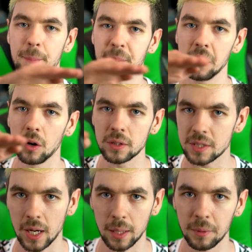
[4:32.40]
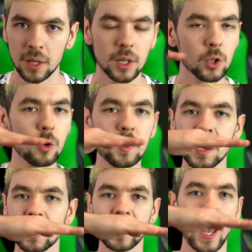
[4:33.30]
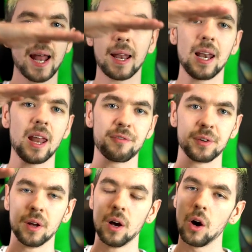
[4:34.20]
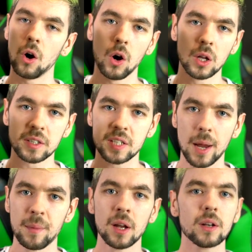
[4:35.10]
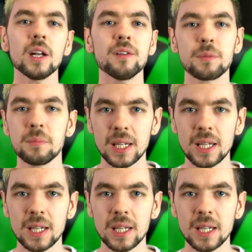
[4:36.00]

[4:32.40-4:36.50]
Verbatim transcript: happy all the time. Nobody is at 11 all the time. Not even